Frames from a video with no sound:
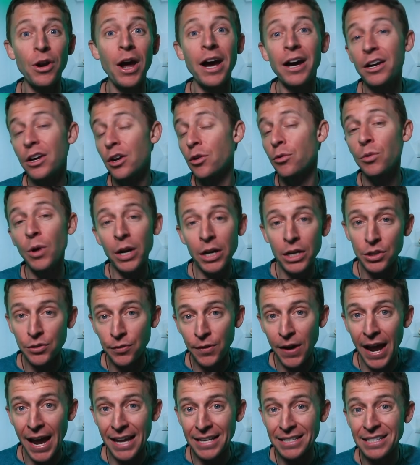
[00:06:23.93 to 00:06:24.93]
not gonna run as
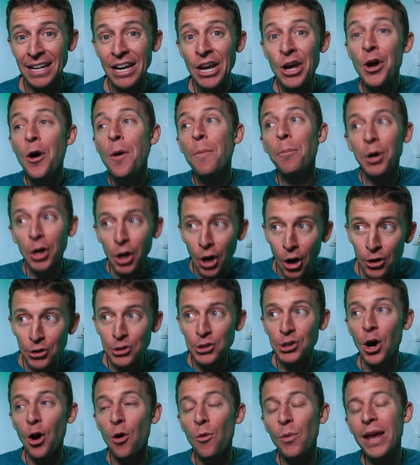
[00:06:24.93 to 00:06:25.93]
fast. But
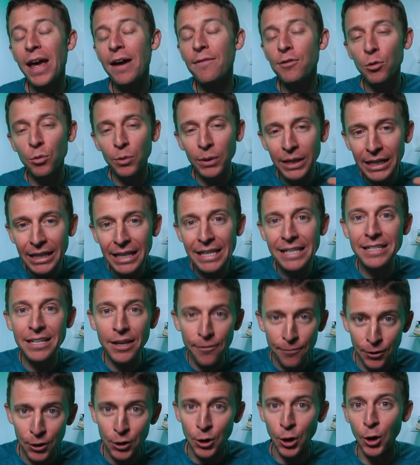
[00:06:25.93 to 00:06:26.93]
also, we have a really
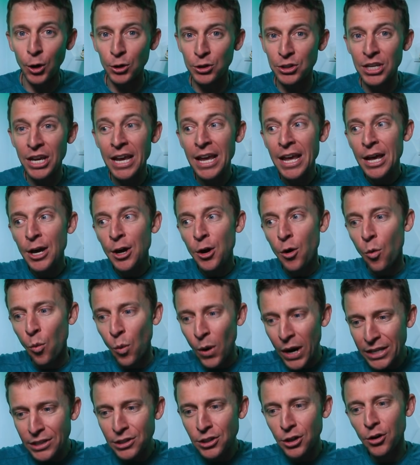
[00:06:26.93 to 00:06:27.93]
difficult
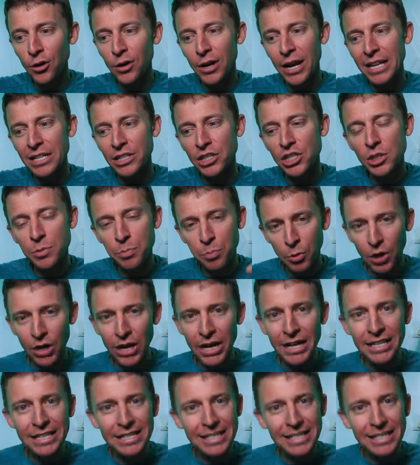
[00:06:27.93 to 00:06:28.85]
winter and spring